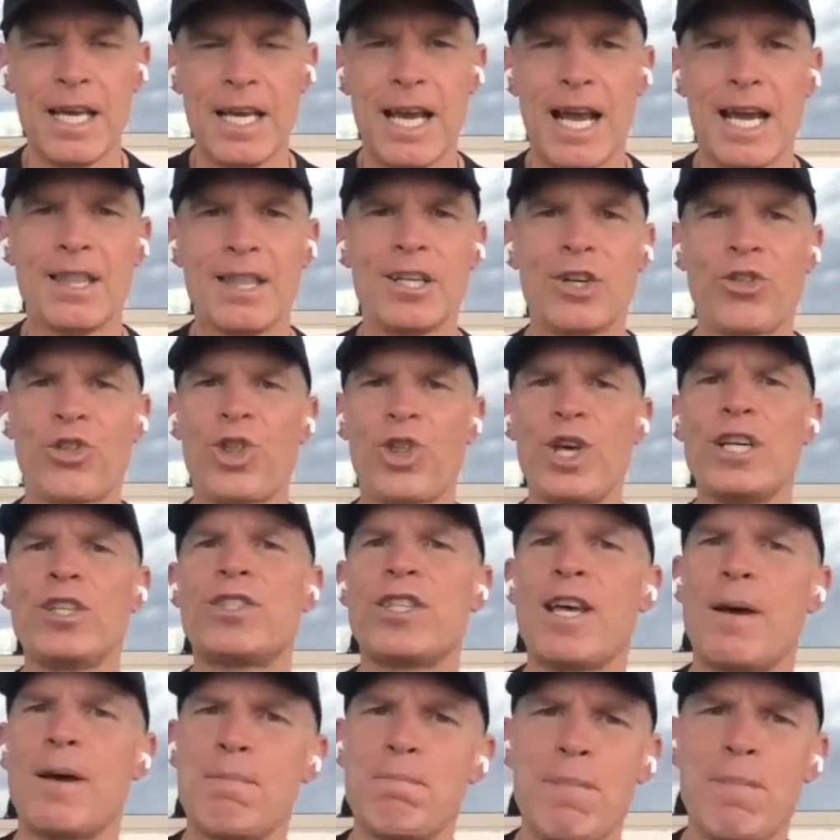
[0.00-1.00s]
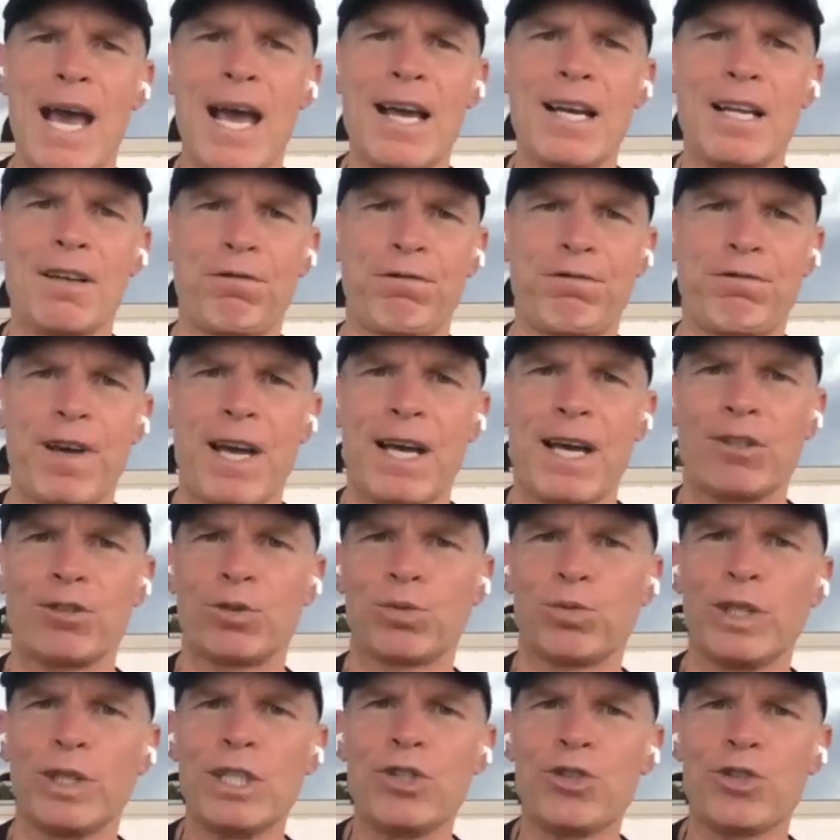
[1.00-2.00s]
and there are things that matt have
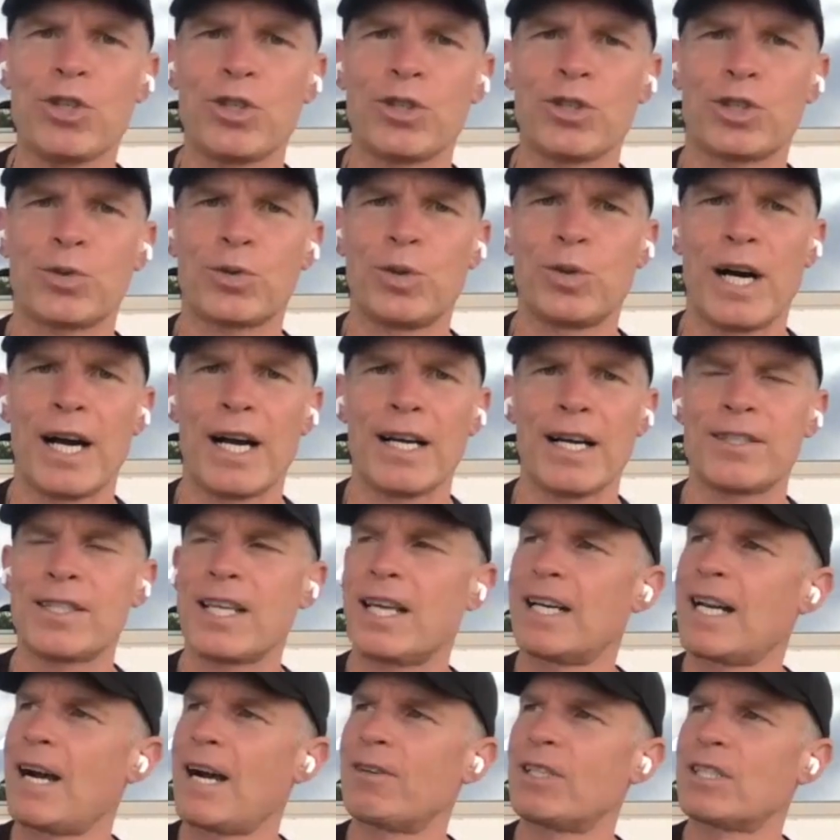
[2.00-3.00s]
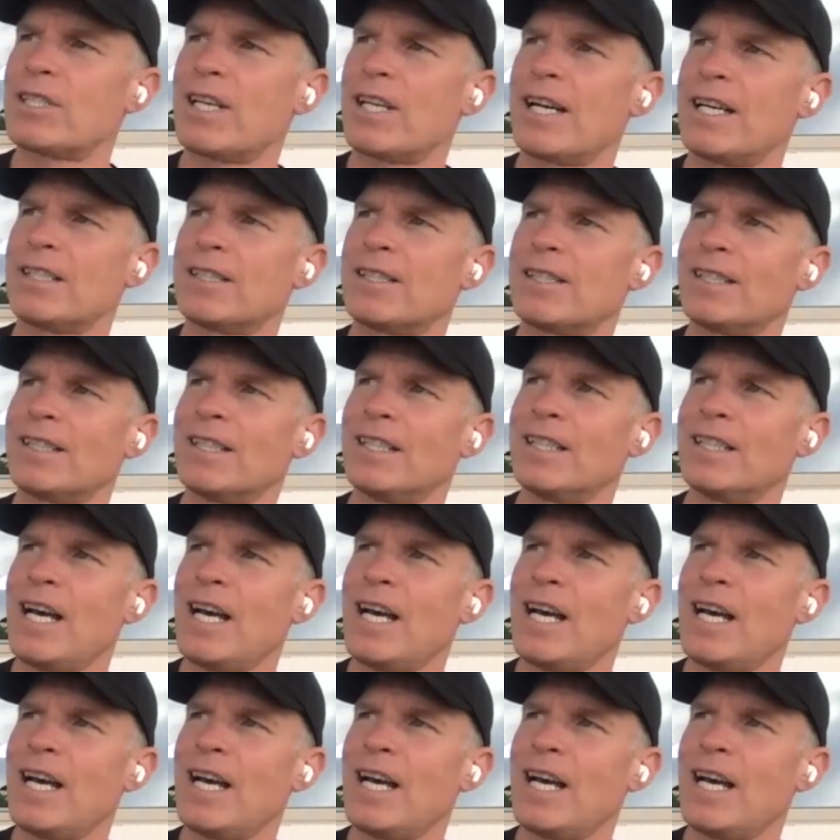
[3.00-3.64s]
found research wise that i was like